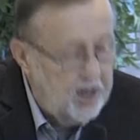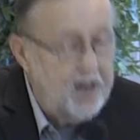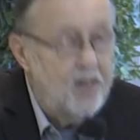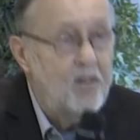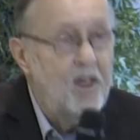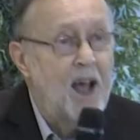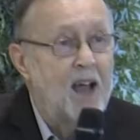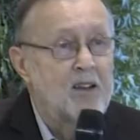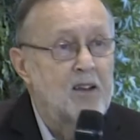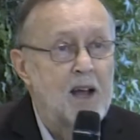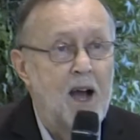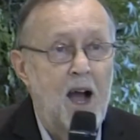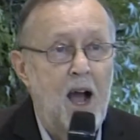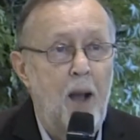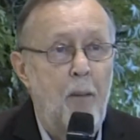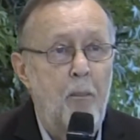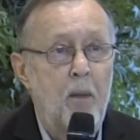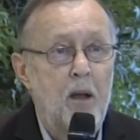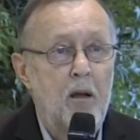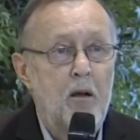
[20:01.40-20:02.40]
you in that
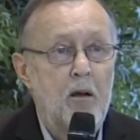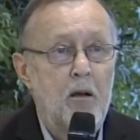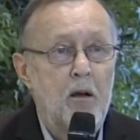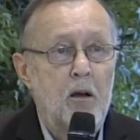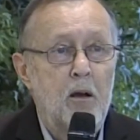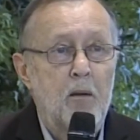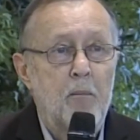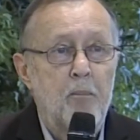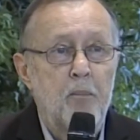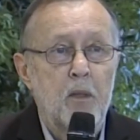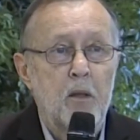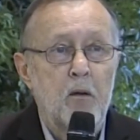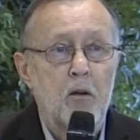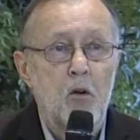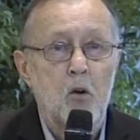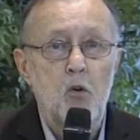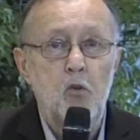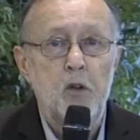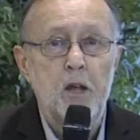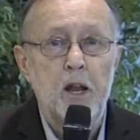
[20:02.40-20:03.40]
time?
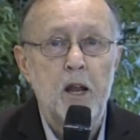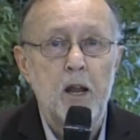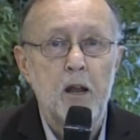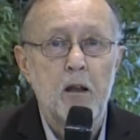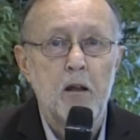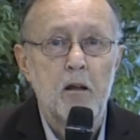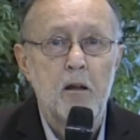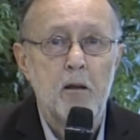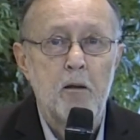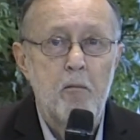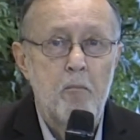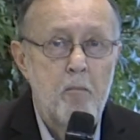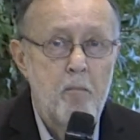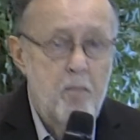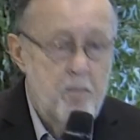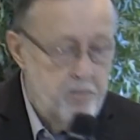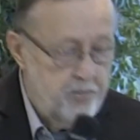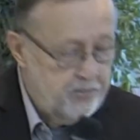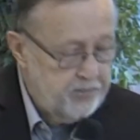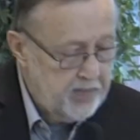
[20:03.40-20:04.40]
Who did it?
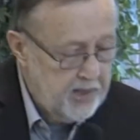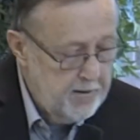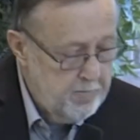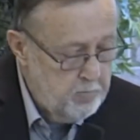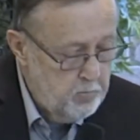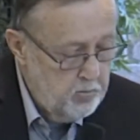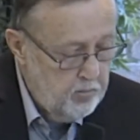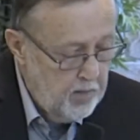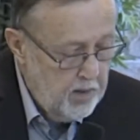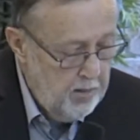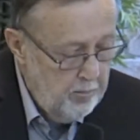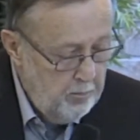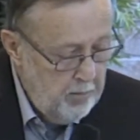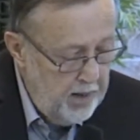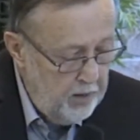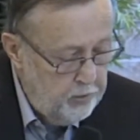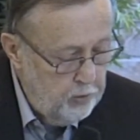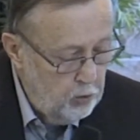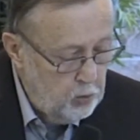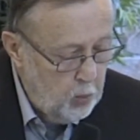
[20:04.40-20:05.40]

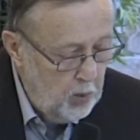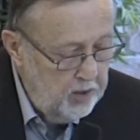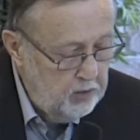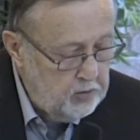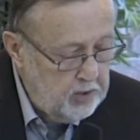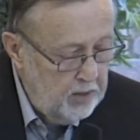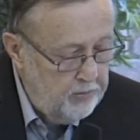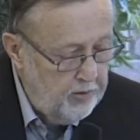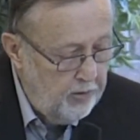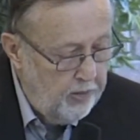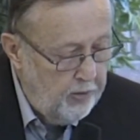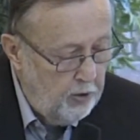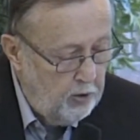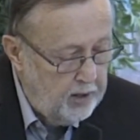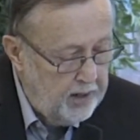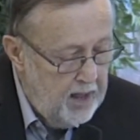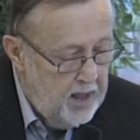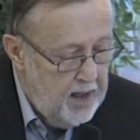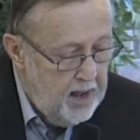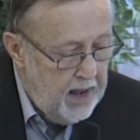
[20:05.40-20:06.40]
Matthew
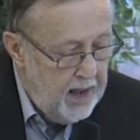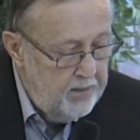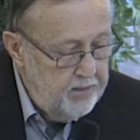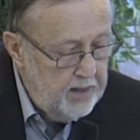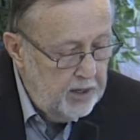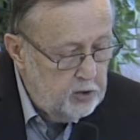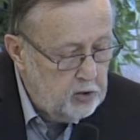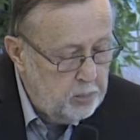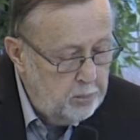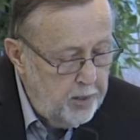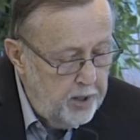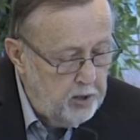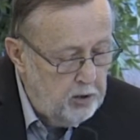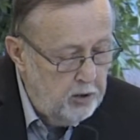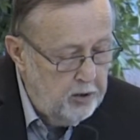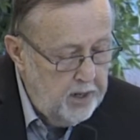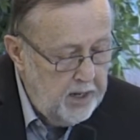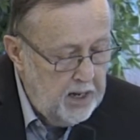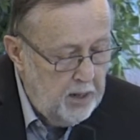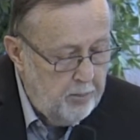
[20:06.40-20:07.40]
27:30. And they spit
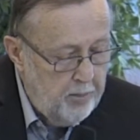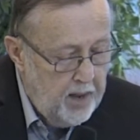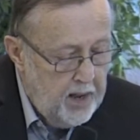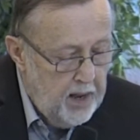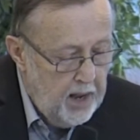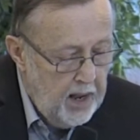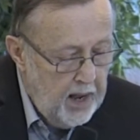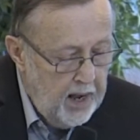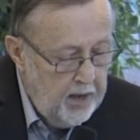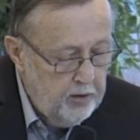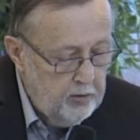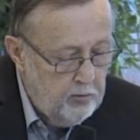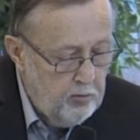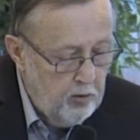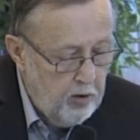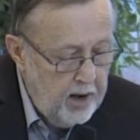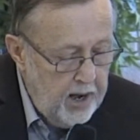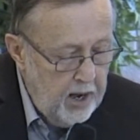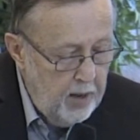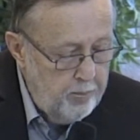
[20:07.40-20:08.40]
on him and
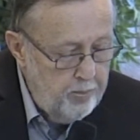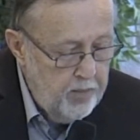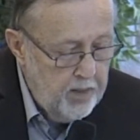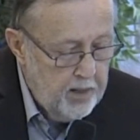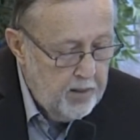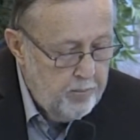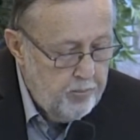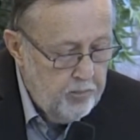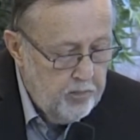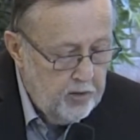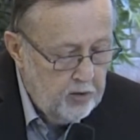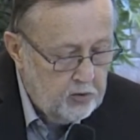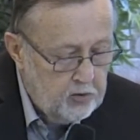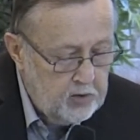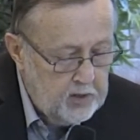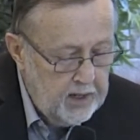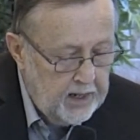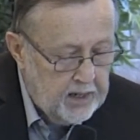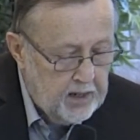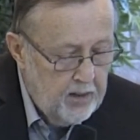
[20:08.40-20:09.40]
grabbed the
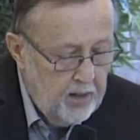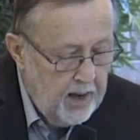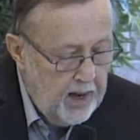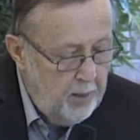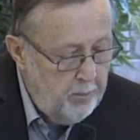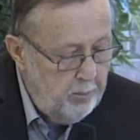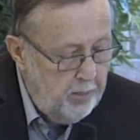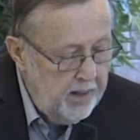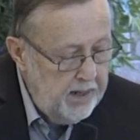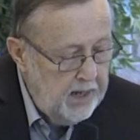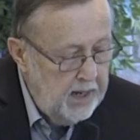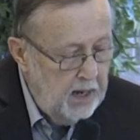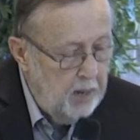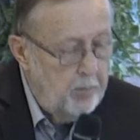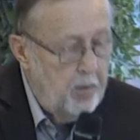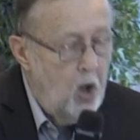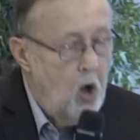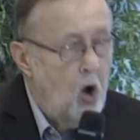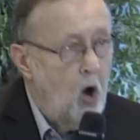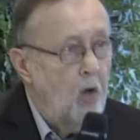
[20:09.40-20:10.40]
stick and beat
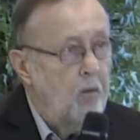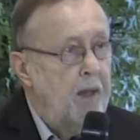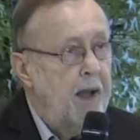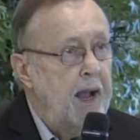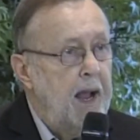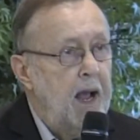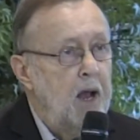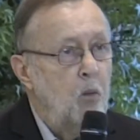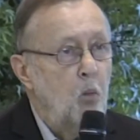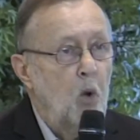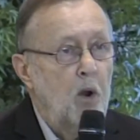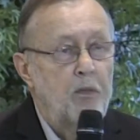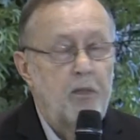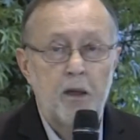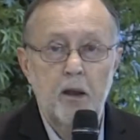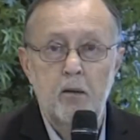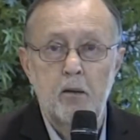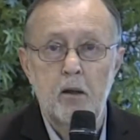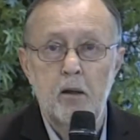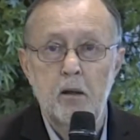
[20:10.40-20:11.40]
him on the head with
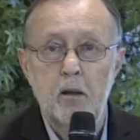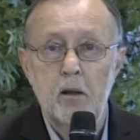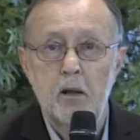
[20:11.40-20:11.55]
it.